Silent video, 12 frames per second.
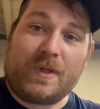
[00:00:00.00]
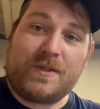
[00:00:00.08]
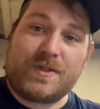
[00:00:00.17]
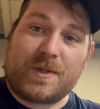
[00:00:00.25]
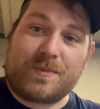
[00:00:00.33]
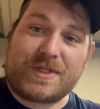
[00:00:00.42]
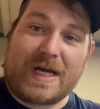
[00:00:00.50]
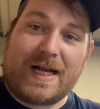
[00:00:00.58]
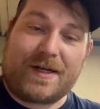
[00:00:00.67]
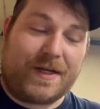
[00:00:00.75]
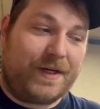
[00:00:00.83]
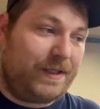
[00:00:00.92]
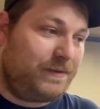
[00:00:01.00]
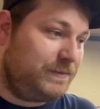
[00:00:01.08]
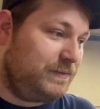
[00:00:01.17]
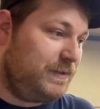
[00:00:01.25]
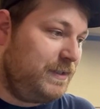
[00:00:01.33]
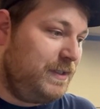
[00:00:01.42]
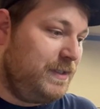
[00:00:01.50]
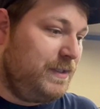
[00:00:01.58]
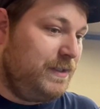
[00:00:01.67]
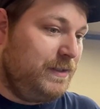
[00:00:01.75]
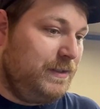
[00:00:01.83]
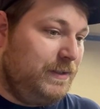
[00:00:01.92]
someone's got to do it.
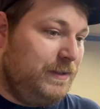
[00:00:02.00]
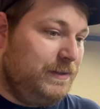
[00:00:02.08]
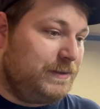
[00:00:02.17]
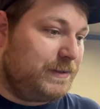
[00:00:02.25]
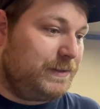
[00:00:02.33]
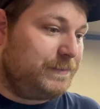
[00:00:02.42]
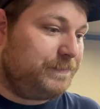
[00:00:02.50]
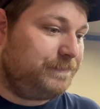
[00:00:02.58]
So...